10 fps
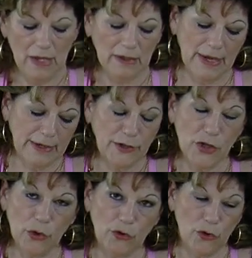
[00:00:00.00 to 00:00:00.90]
Like I
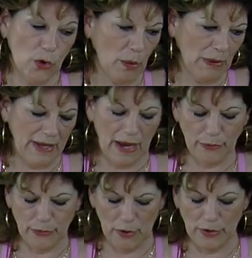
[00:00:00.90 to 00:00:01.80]
told you, normally I
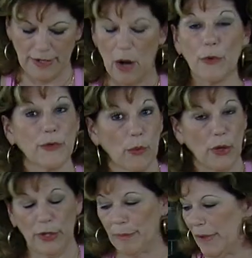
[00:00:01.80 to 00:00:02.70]
would roll it out with the
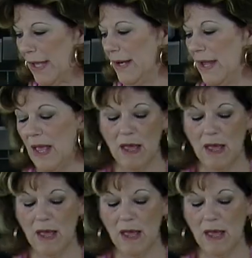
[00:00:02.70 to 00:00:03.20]
rolling pin,